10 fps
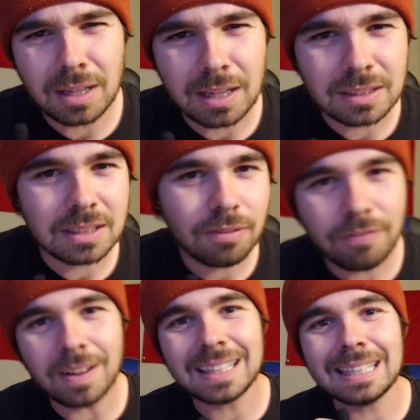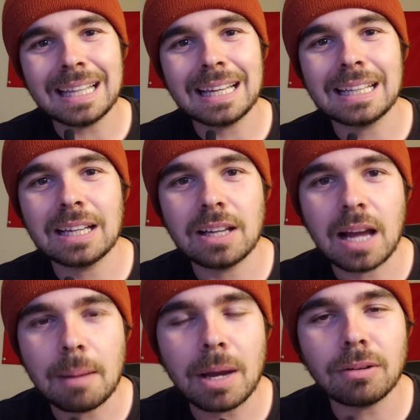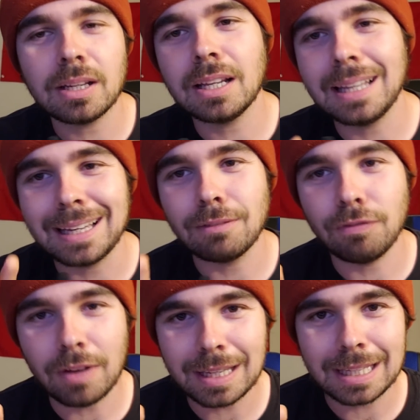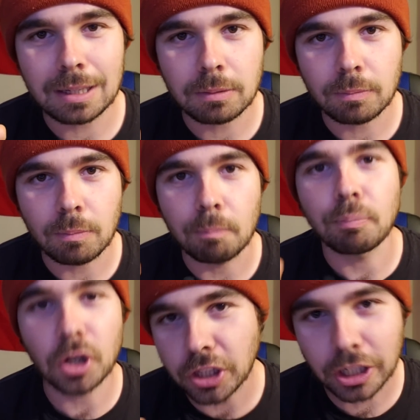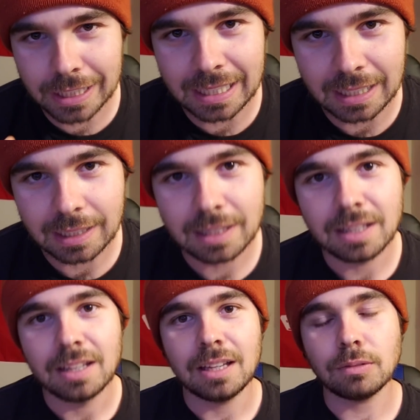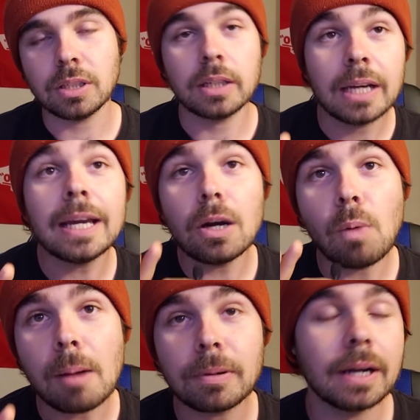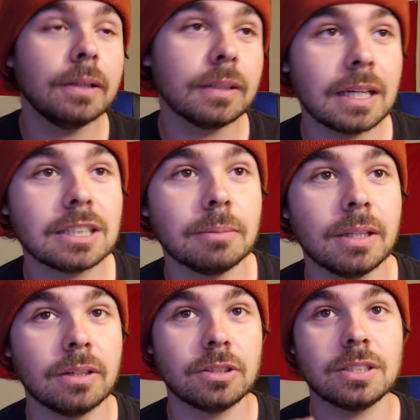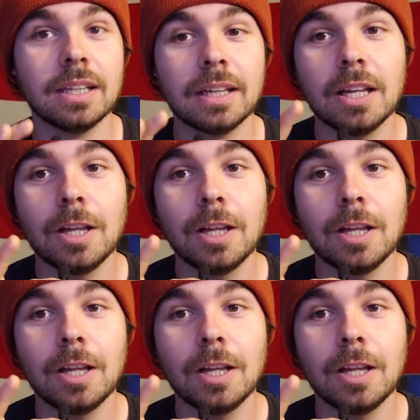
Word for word: I see fucking like I'm out like at fucking Burger King. I'm just like, can I get a Whopper? And I look next to me, and they're just like